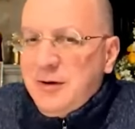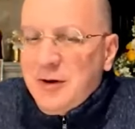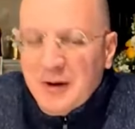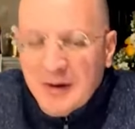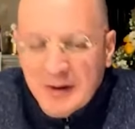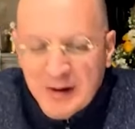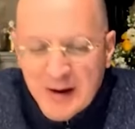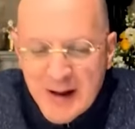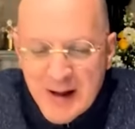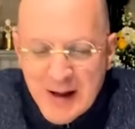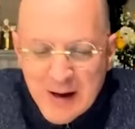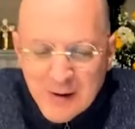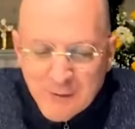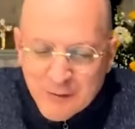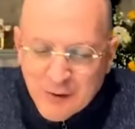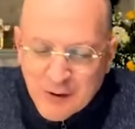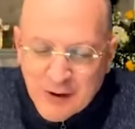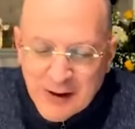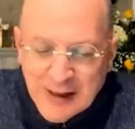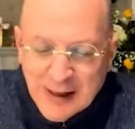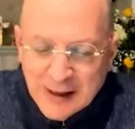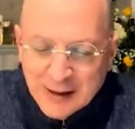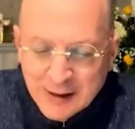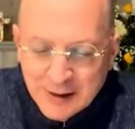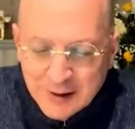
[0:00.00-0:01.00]
Dear children,
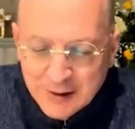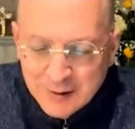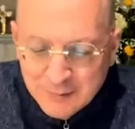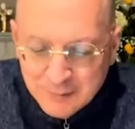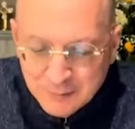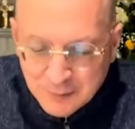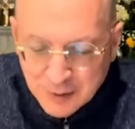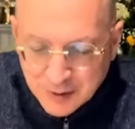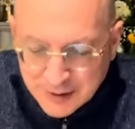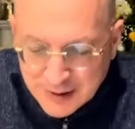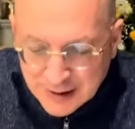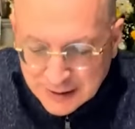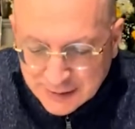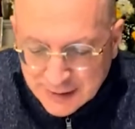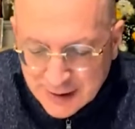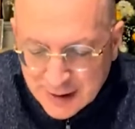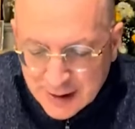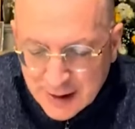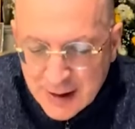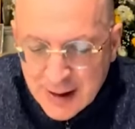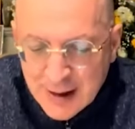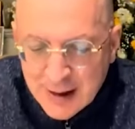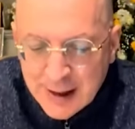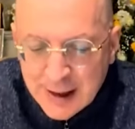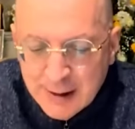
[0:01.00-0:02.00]
look, at this moment
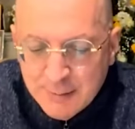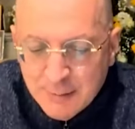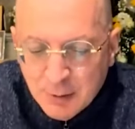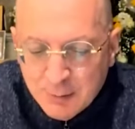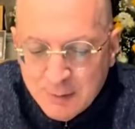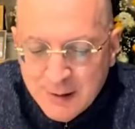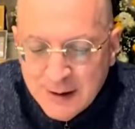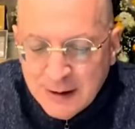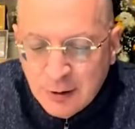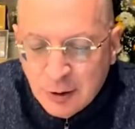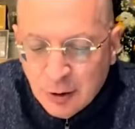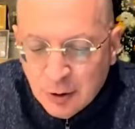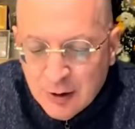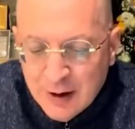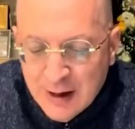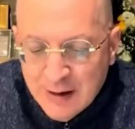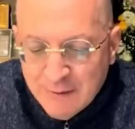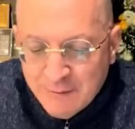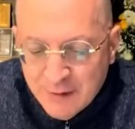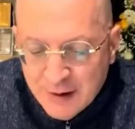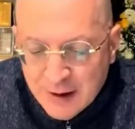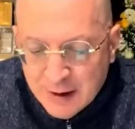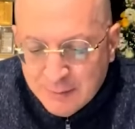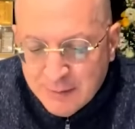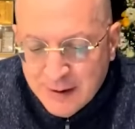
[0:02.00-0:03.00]

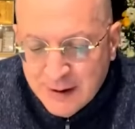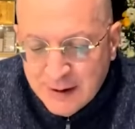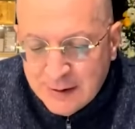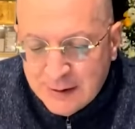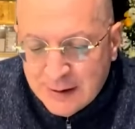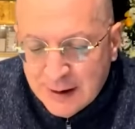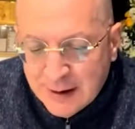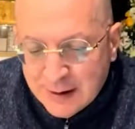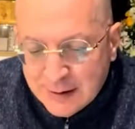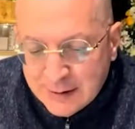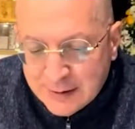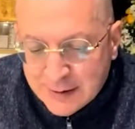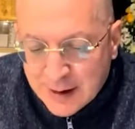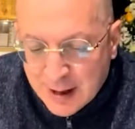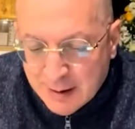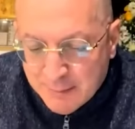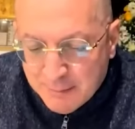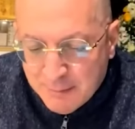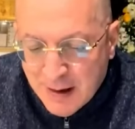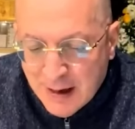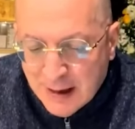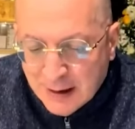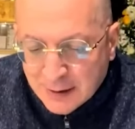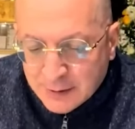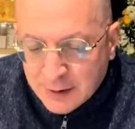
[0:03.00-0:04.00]
is truly
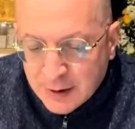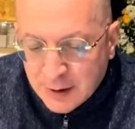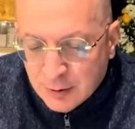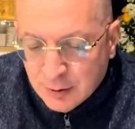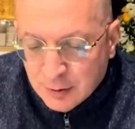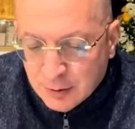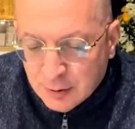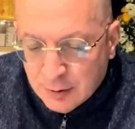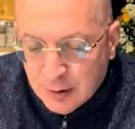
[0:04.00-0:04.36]
dramatic.